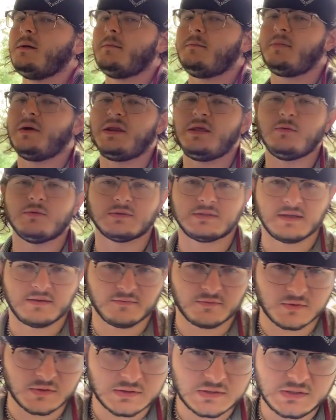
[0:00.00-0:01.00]
But he was
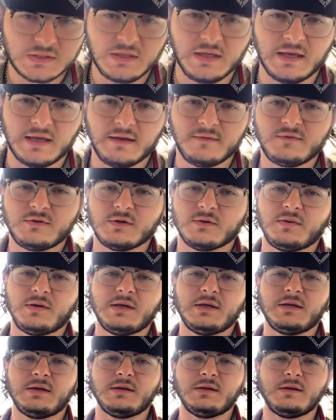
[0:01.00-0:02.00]
never a slave, so
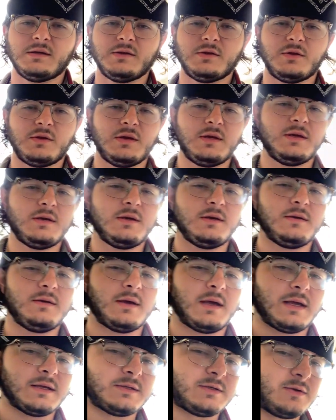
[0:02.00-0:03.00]
he
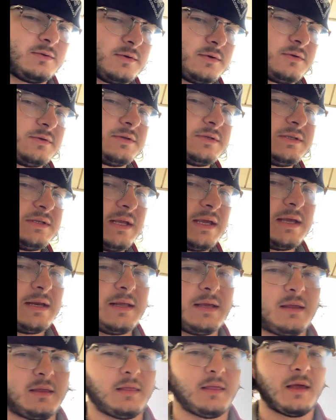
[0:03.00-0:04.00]
has no
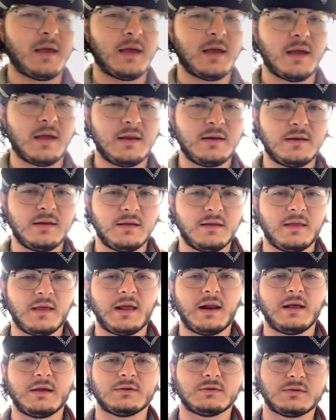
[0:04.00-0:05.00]
understanding that
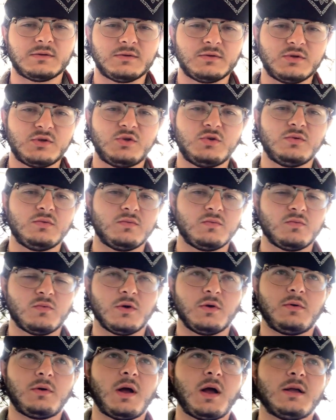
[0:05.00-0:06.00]
that has
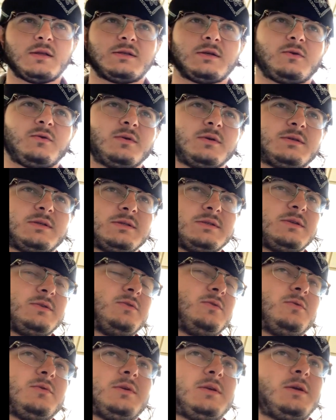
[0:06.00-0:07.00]
real consequences and
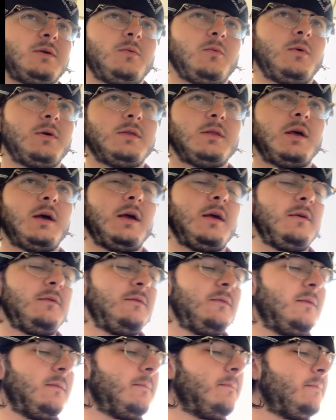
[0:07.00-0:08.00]
you only get one life.